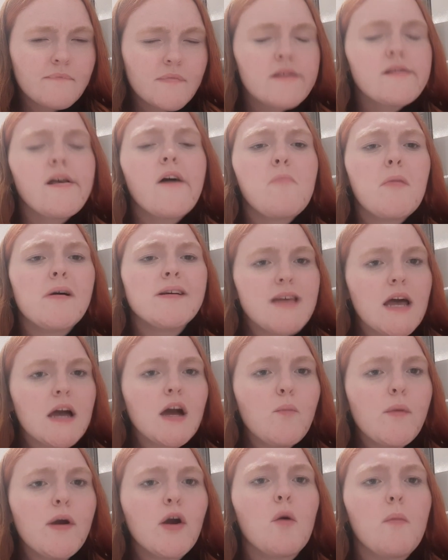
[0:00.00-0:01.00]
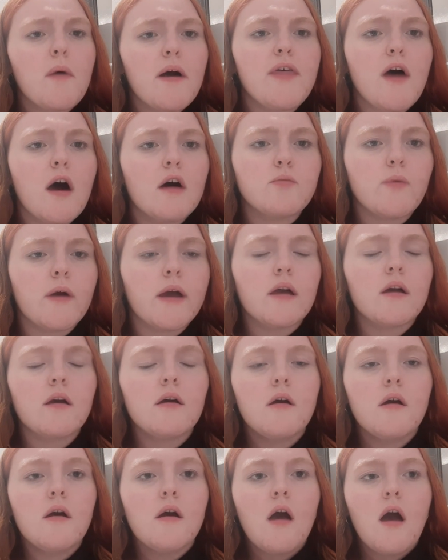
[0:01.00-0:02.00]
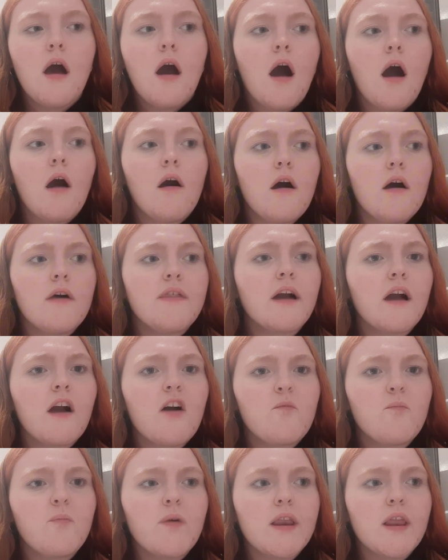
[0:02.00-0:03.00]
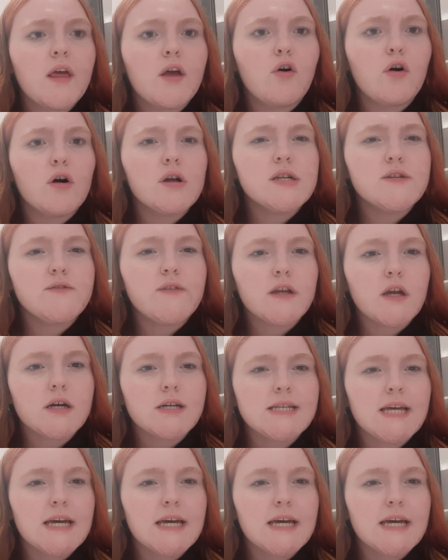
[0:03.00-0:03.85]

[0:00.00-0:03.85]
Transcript: So my second week or my third week. I think I've been in college for nine,